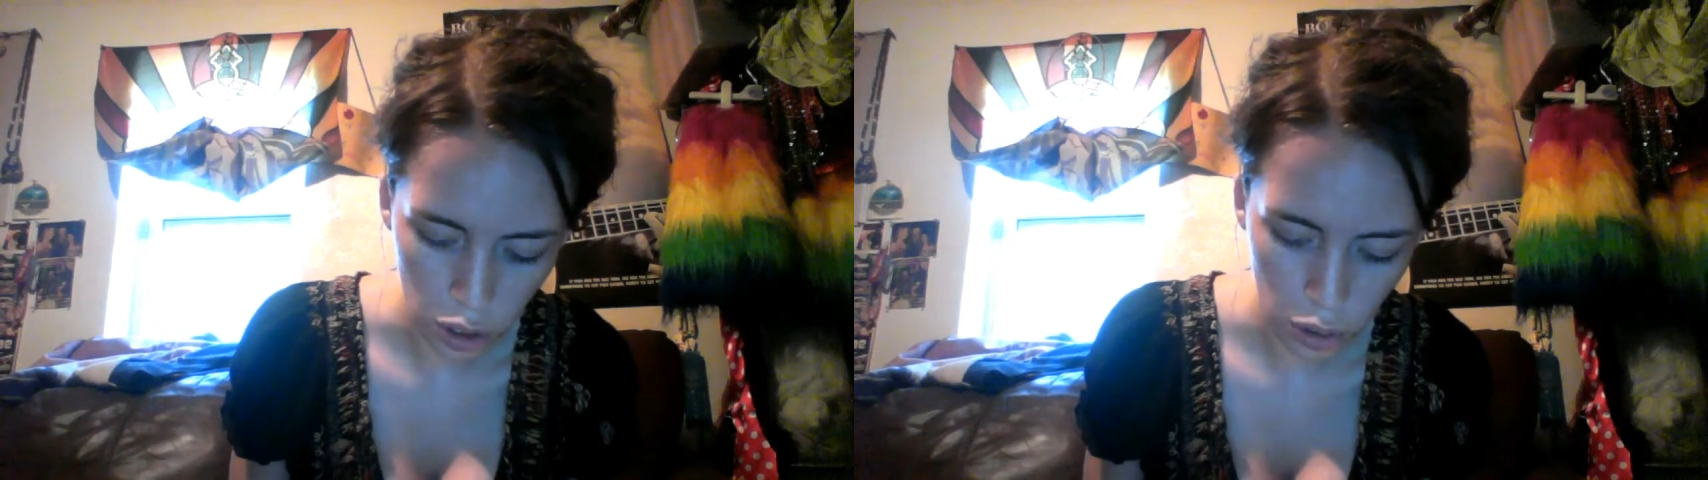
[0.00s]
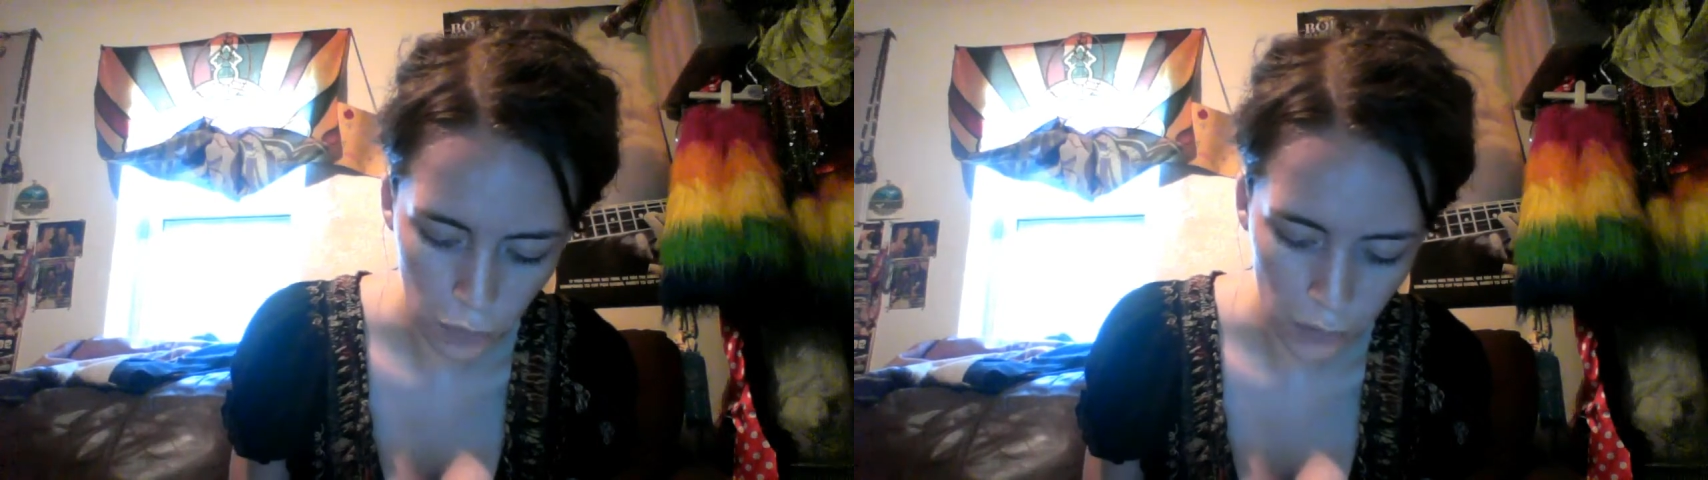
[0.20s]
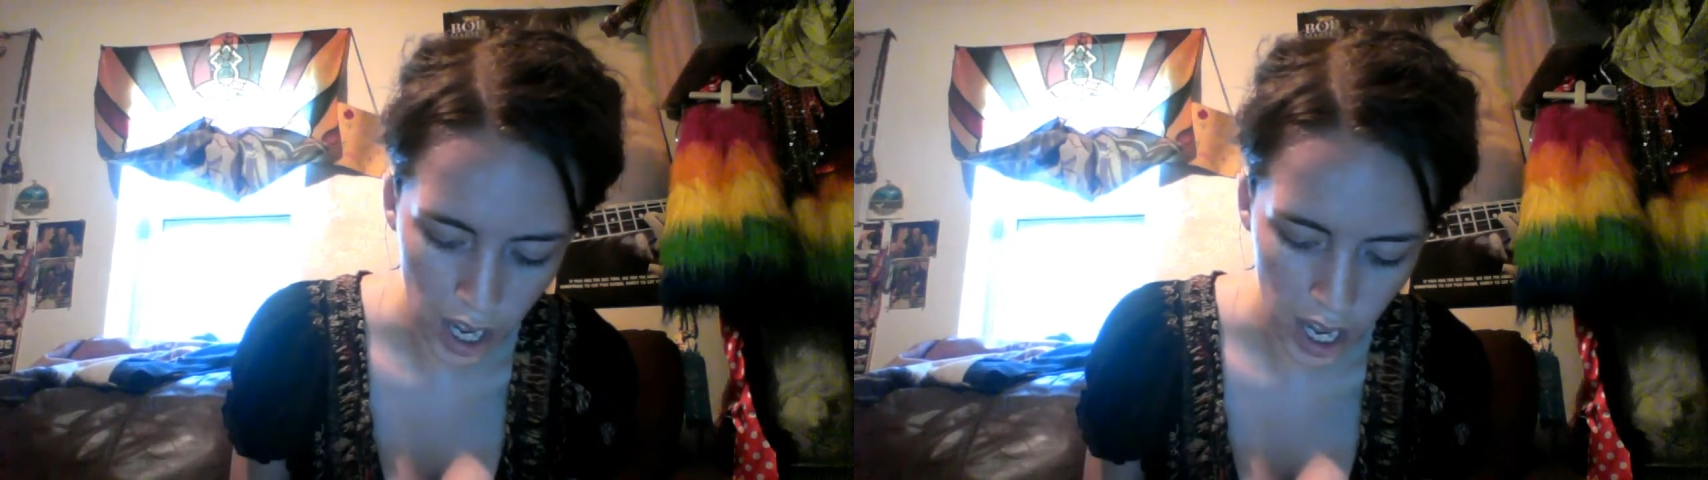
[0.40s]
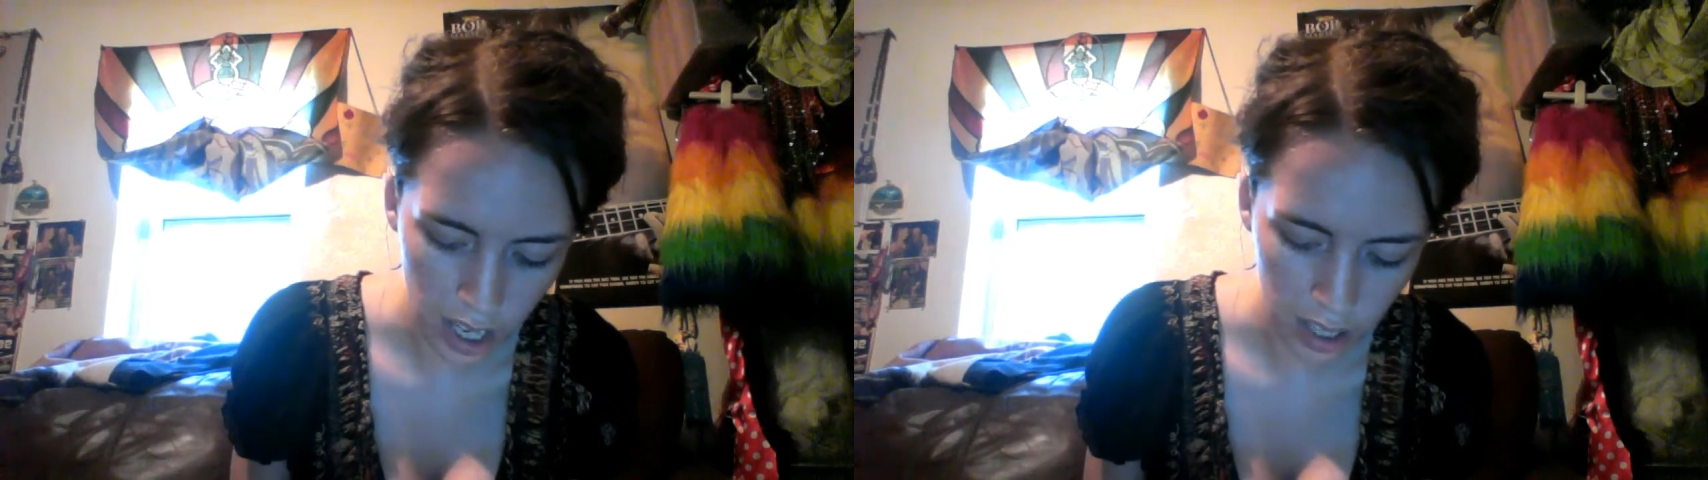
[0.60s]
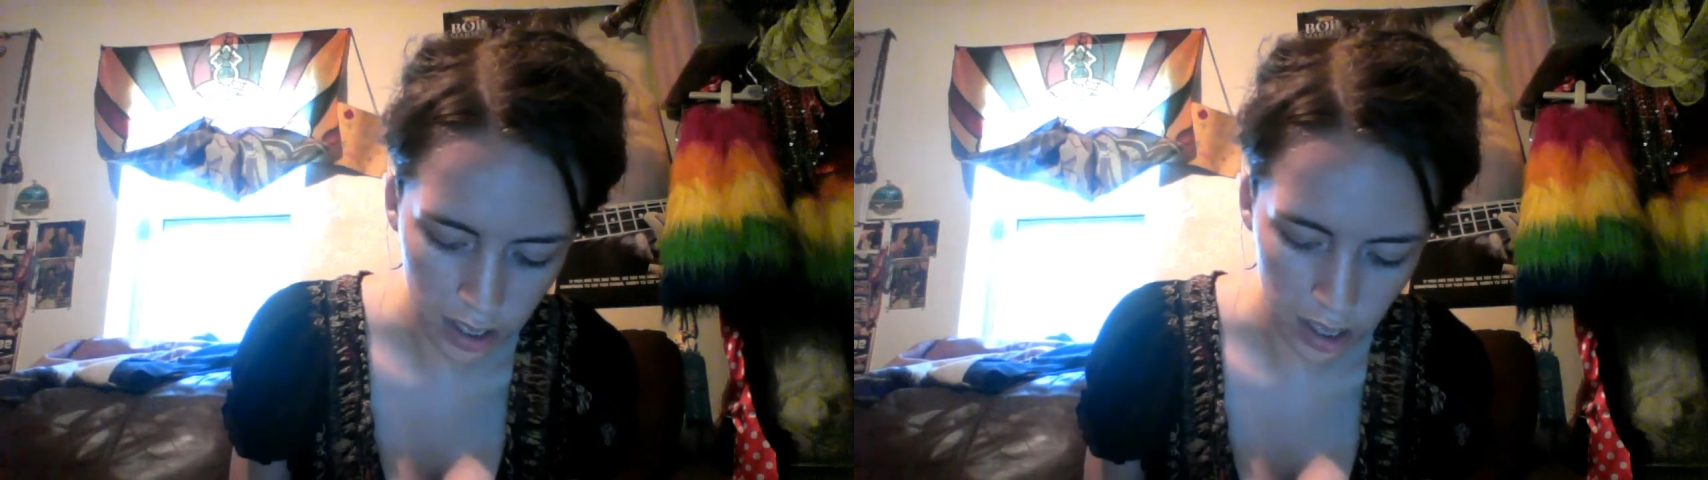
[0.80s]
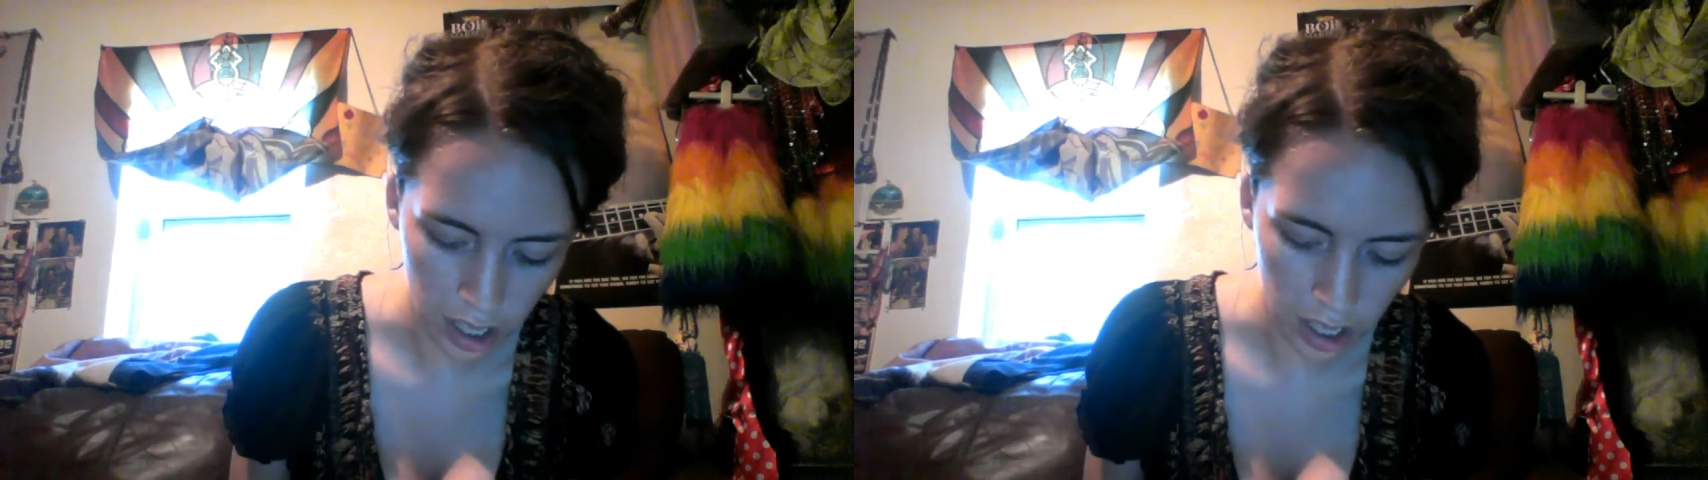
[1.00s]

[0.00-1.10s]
Too Faced and the